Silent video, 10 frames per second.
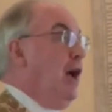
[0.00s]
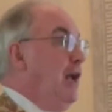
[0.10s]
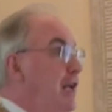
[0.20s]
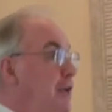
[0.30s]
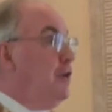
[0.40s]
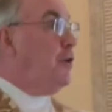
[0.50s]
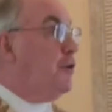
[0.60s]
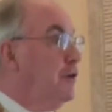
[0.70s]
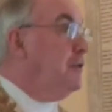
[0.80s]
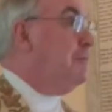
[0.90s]
It
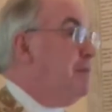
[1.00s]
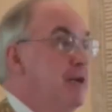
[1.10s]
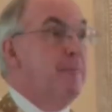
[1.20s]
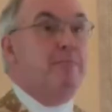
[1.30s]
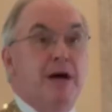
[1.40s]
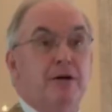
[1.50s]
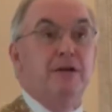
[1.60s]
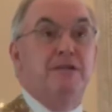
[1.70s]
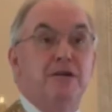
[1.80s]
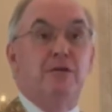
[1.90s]
couldn't be a
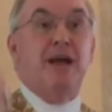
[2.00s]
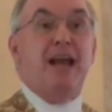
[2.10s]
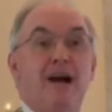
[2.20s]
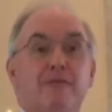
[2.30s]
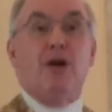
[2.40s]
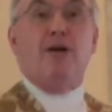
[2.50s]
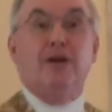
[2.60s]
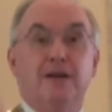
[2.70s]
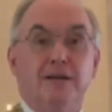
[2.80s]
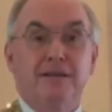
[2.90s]
better deal than ever.
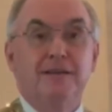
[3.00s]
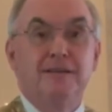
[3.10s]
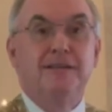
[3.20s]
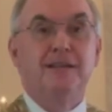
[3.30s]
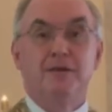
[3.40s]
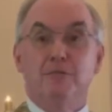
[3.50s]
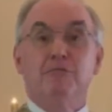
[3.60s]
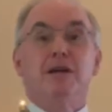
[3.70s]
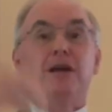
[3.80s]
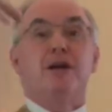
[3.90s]
You
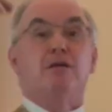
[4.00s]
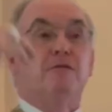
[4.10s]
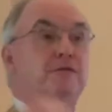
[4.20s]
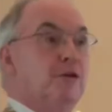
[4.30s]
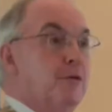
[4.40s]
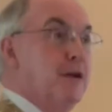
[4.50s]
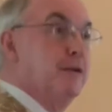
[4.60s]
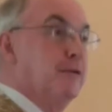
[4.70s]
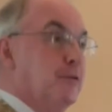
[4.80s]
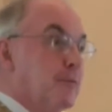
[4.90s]
really are floating a
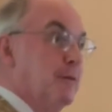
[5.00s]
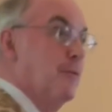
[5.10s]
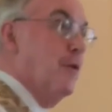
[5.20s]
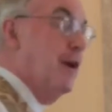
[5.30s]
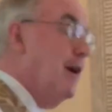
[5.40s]
little bit more